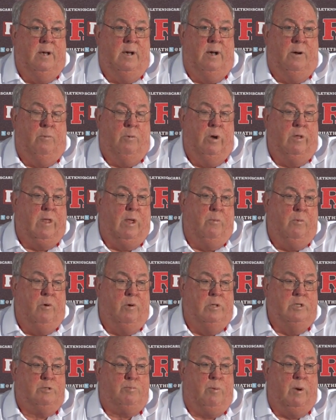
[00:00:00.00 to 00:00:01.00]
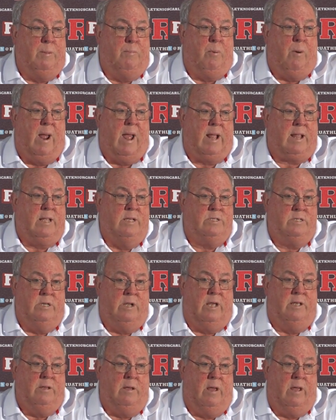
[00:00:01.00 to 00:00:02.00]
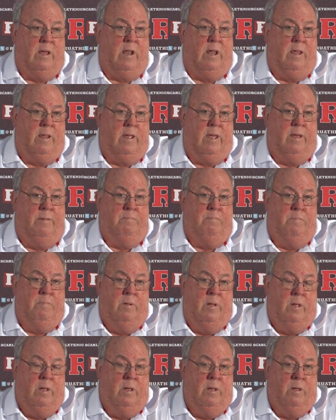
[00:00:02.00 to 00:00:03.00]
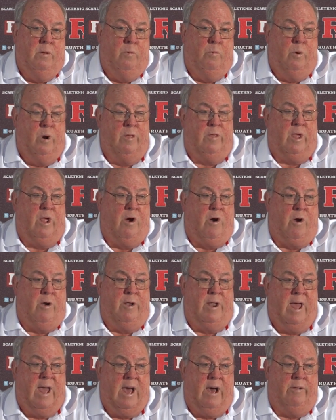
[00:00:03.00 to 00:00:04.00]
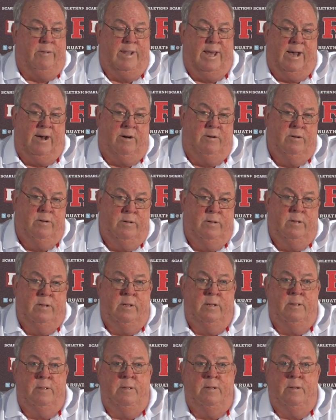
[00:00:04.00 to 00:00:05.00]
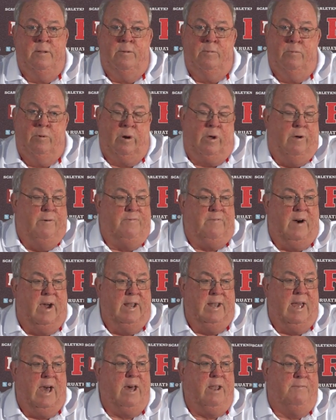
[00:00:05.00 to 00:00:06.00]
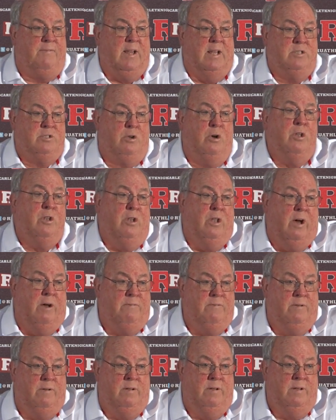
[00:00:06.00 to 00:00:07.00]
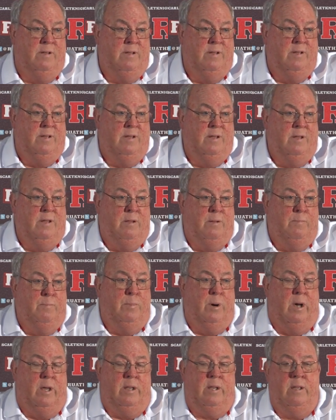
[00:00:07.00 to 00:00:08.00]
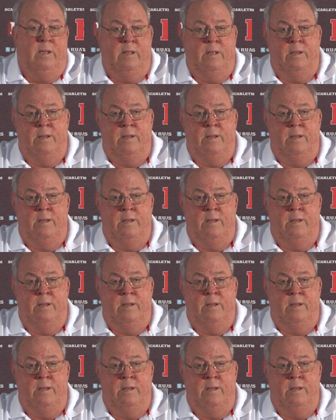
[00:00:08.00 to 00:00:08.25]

where they were in spring practice and where they are now. Now, we're going to find out if that's good enough. But